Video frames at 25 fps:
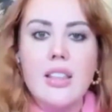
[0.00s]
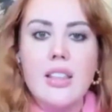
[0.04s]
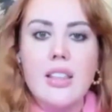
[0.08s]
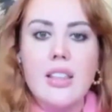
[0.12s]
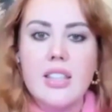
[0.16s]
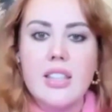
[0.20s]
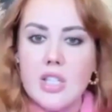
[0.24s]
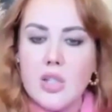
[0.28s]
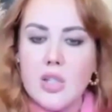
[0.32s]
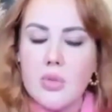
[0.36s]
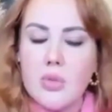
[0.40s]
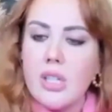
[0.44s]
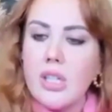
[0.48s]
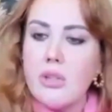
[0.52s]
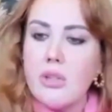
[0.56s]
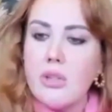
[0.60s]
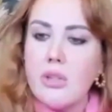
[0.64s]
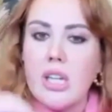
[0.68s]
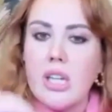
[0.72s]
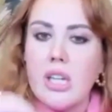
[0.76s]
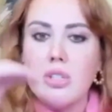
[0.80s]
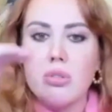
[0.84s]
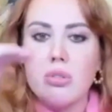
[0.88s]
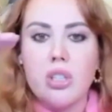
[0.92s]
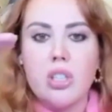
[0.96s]
That's when you
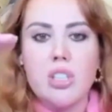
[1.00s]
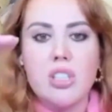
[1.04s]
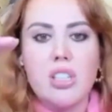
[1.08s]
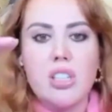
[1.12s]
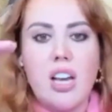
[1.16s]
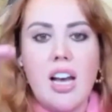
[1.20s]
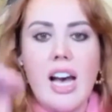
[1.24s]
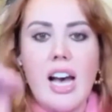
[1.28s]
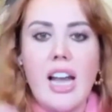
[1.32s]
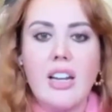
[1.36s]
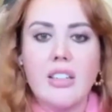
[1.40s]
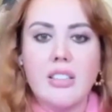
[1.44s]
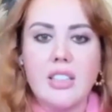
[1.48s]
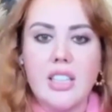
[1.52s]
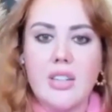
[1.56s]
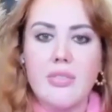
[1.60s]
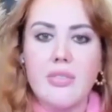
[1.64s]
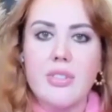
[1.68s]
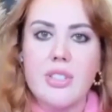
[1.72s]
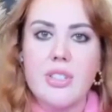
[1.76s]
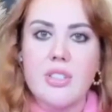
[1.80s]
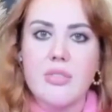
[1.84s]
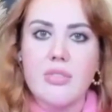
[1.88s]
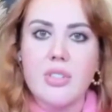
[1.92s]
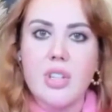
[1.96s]
enter into higher
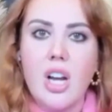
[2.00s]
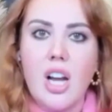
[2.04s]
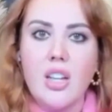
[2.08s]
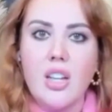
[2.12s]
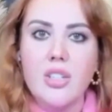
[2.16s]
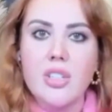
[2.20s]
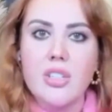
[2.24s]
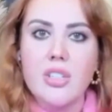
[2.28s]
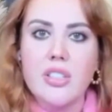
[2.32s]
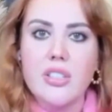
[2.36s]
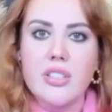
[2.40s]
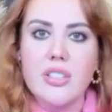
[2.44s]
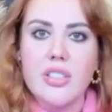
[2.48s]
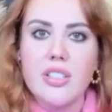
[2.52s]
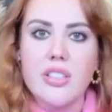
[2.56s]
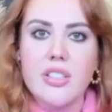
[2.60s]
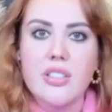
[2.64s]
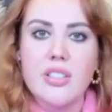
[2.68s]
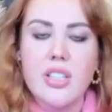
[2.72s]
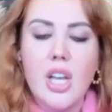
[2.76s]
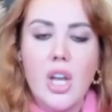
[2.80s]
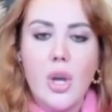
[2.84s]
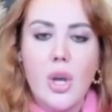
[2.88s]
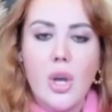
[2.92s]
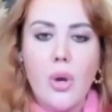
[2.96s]
levels of
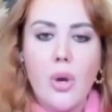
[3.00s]
consciousness,